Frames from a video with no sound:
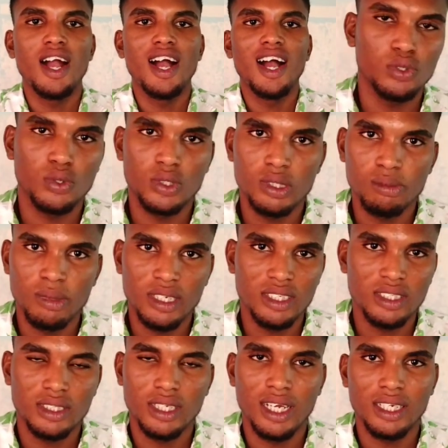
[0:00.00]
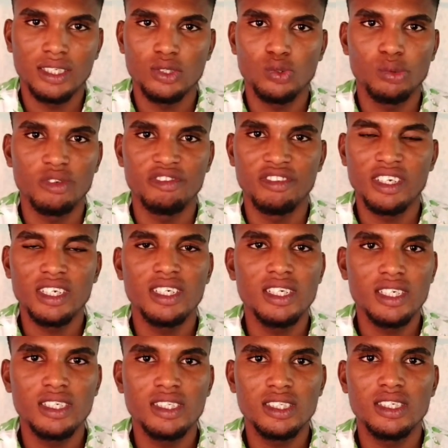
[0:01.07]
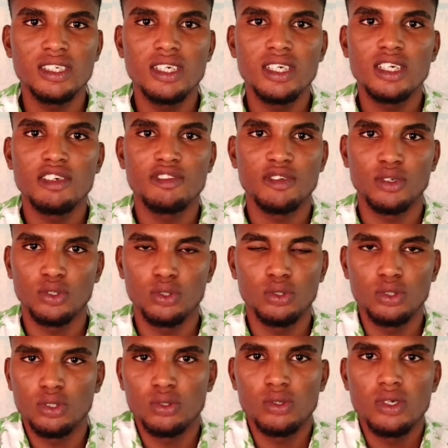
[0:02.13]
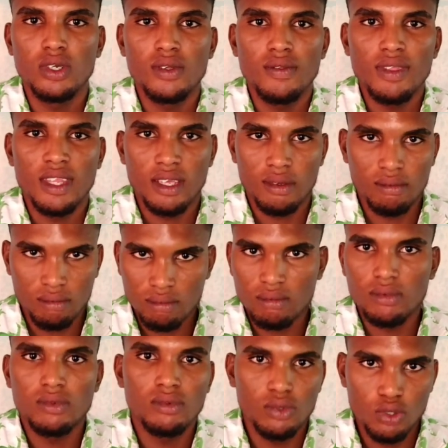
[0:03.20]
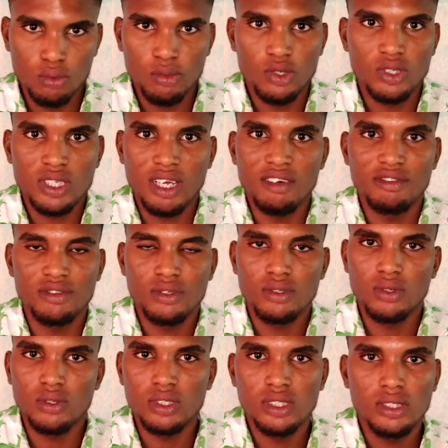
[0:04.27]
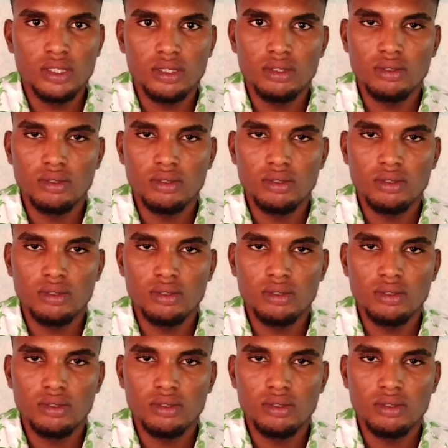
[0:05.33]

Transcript: to study medicine, and it will be very easy for you. You must have studied